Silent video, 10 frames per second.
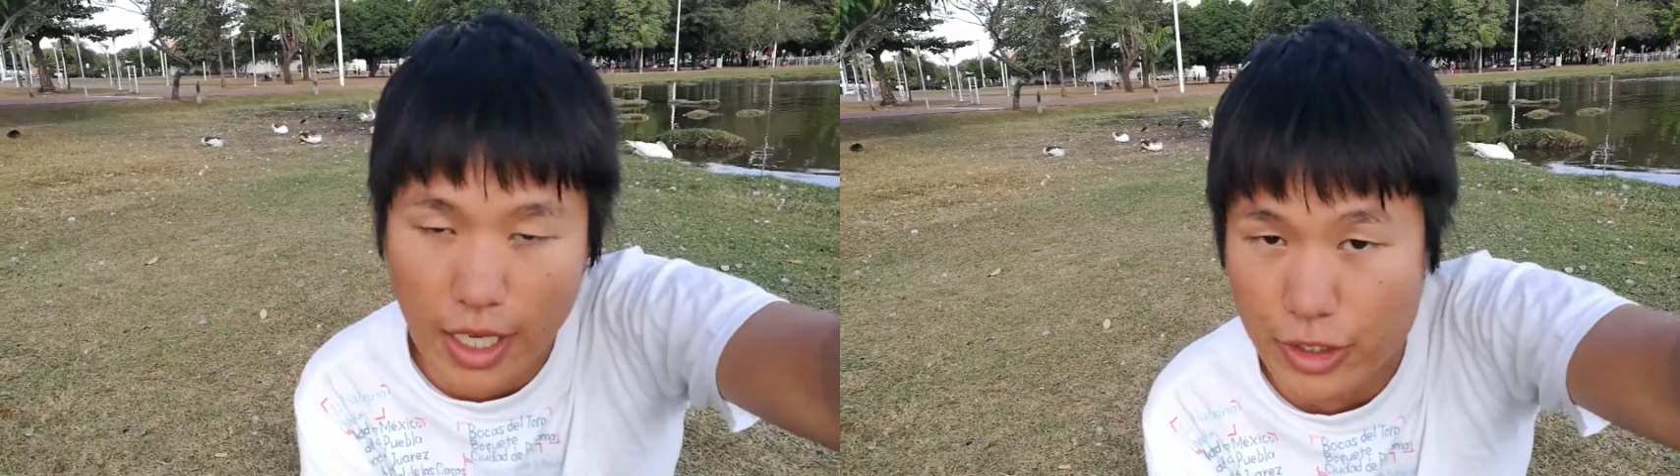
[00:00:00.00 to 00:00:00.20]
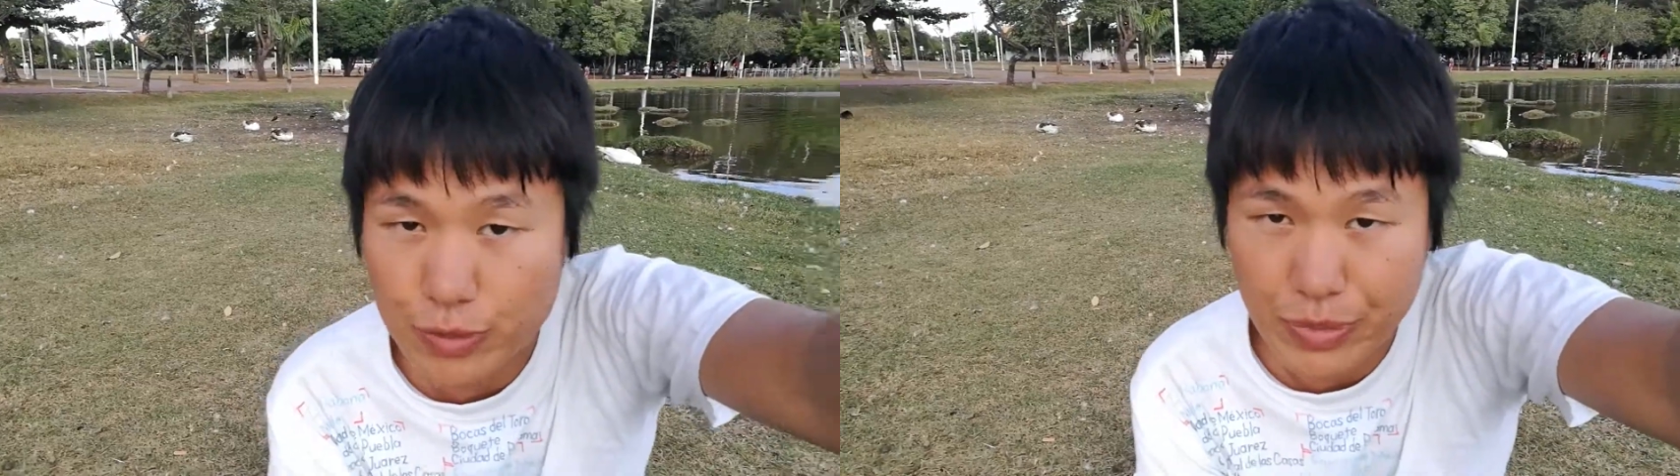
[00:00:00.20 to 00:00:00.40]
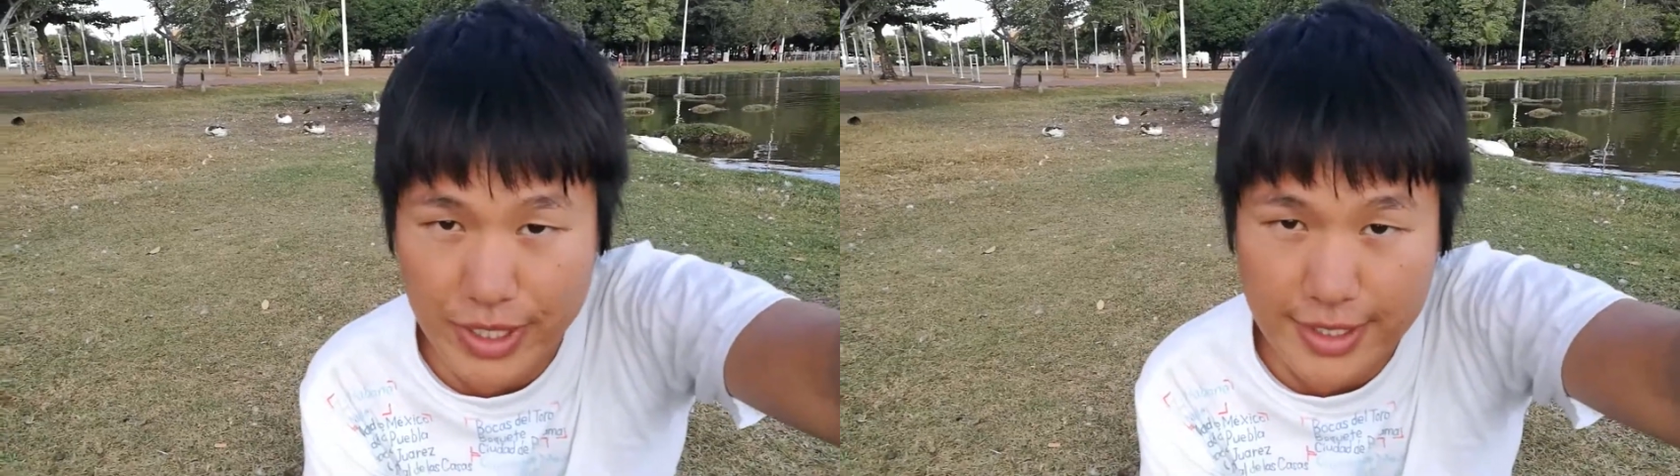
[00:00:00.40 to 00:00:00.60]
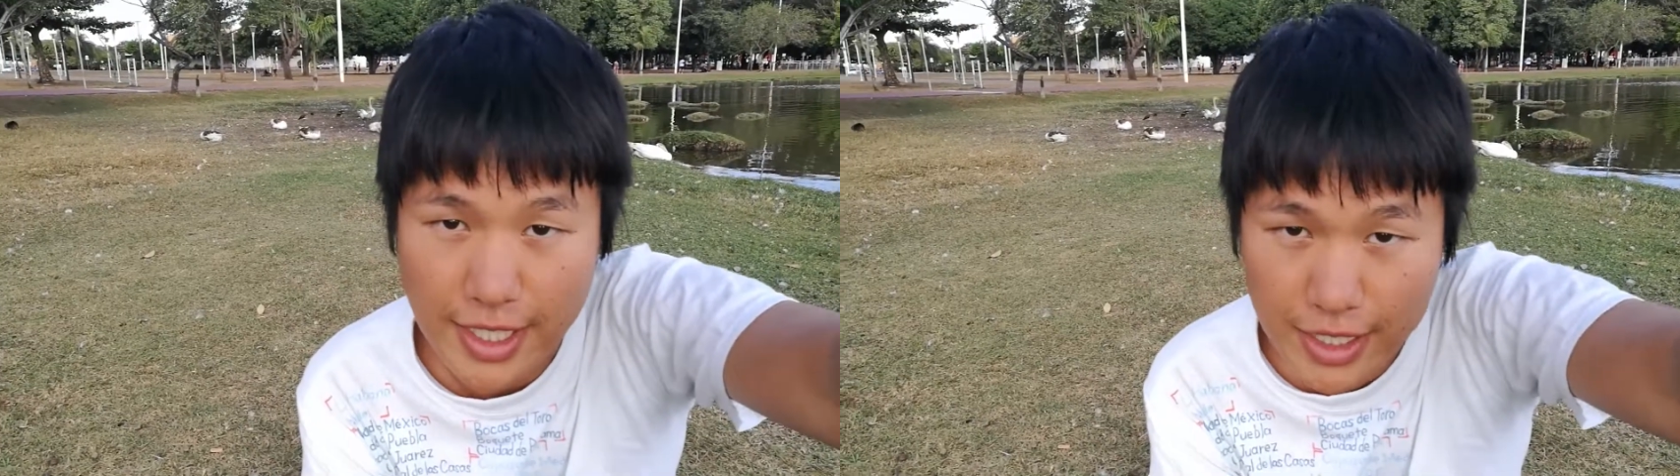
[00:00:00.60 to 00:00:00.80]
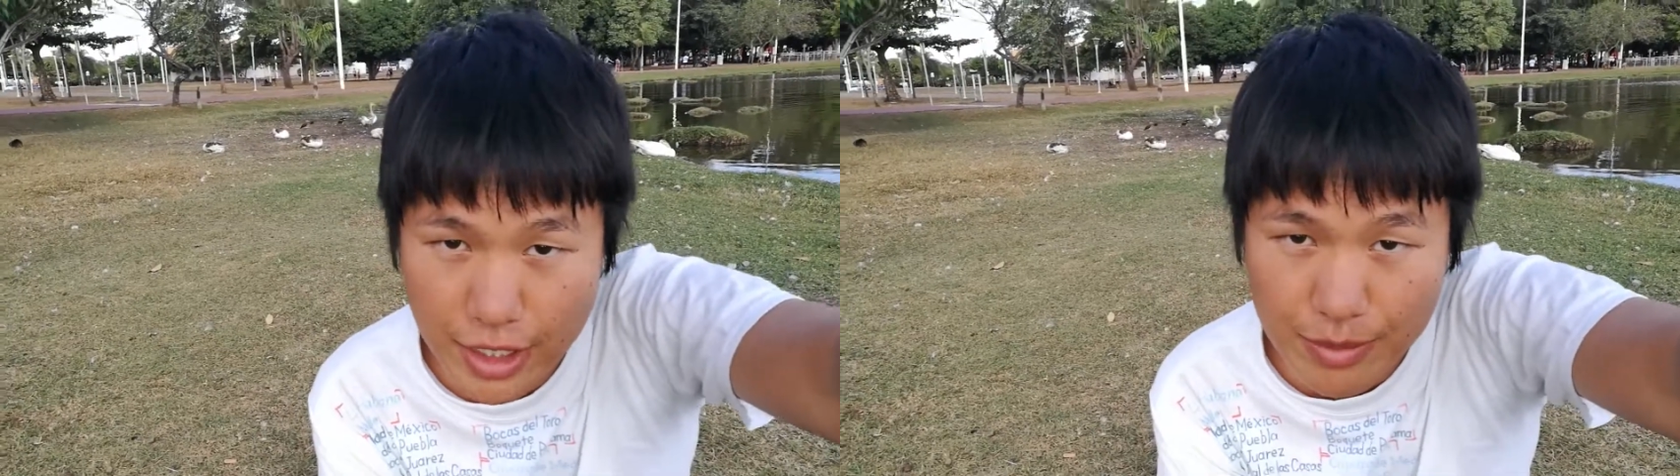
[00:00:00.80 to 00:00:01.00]
should be
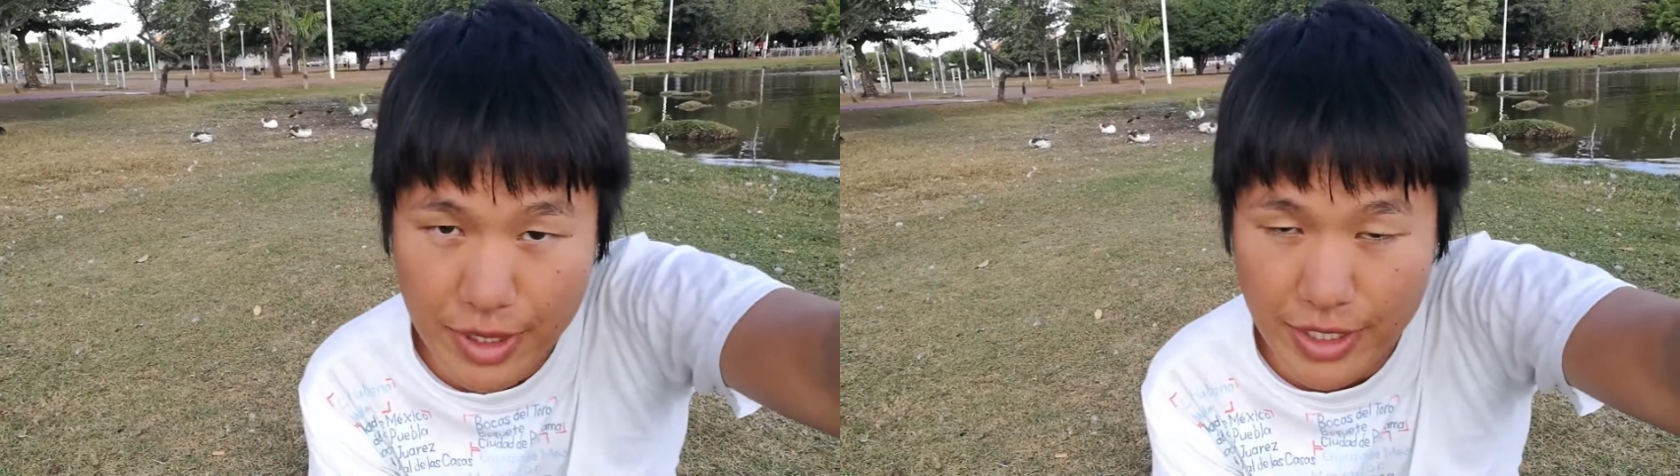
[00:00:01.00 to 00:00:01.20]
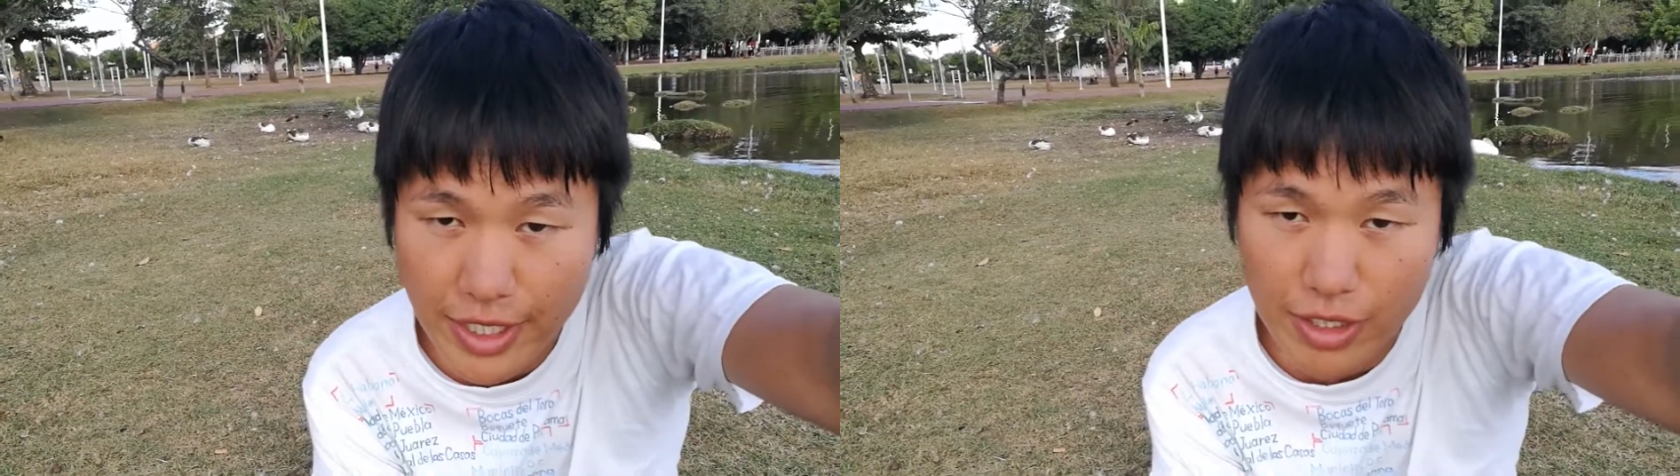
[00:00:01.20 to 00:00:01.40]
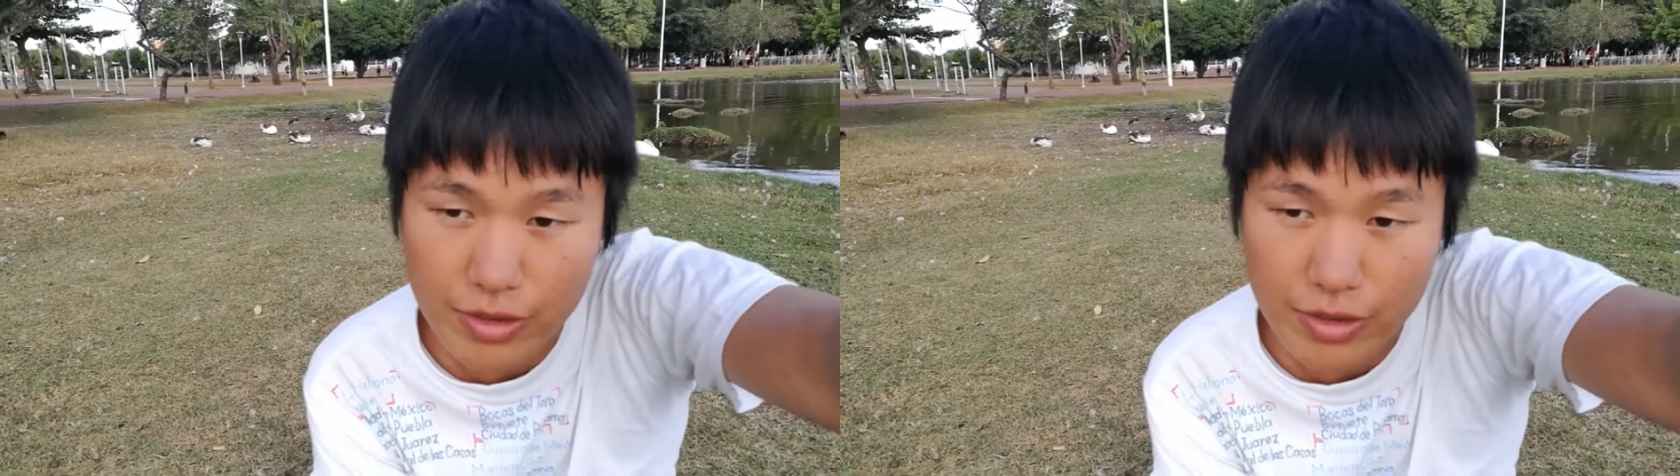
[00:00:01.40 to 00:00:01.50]
hitchhiking by now